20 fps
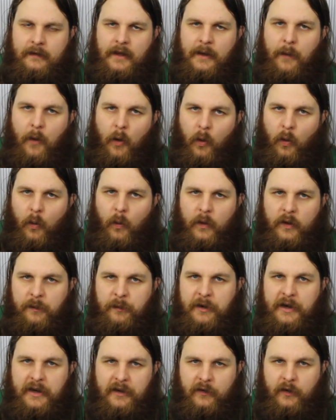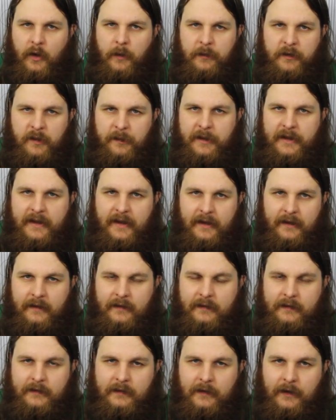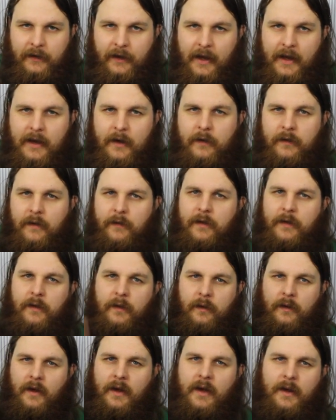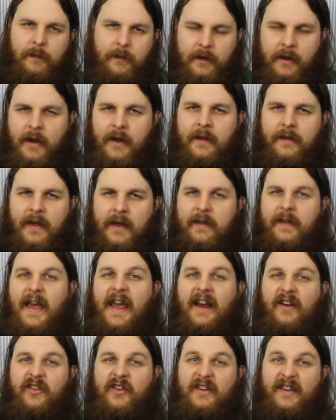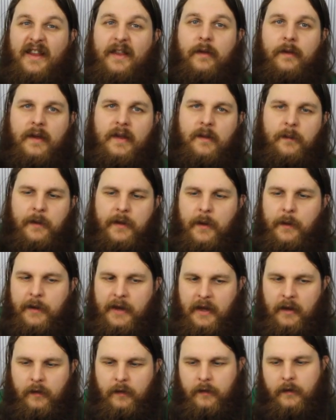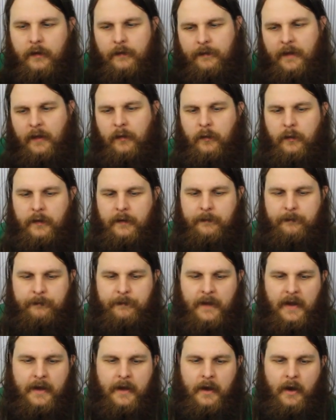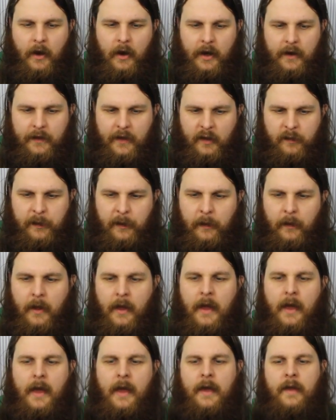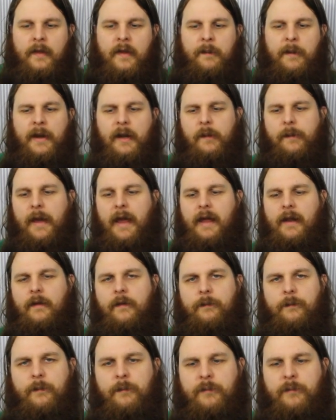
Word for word: They were always predetermined to be there. Okay, because everything's the same. They, they actually did see them when they were kids, you know, that sort of thing. All right, thanks, Bill. The middleman,